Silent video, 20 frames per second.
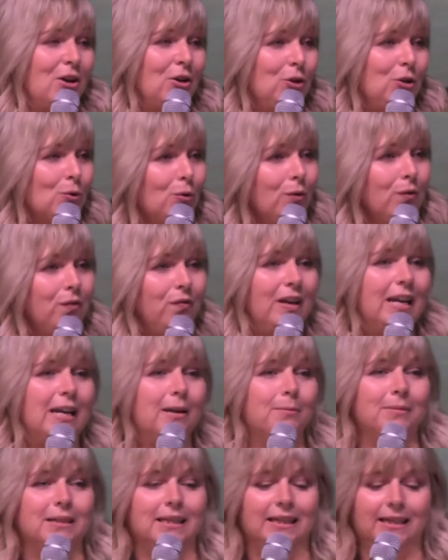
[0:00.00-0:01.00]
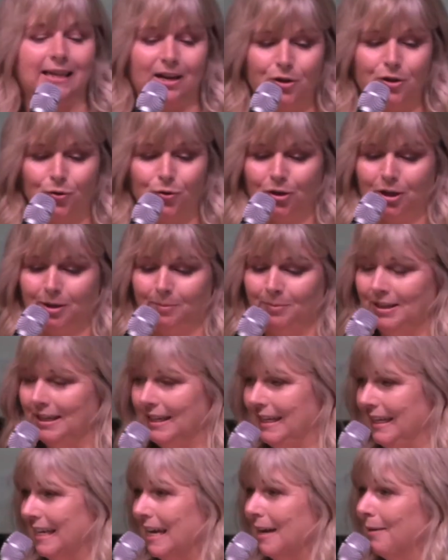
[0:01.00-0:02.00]
your family and your
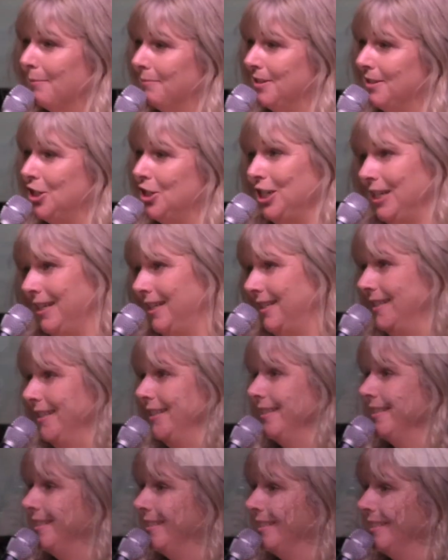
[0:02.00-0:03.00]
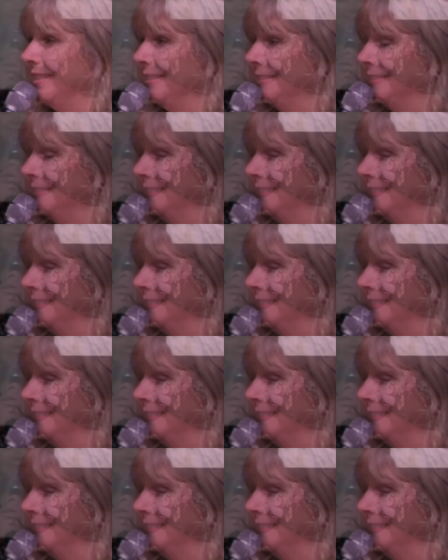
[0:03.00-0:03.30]
community come to Jesus.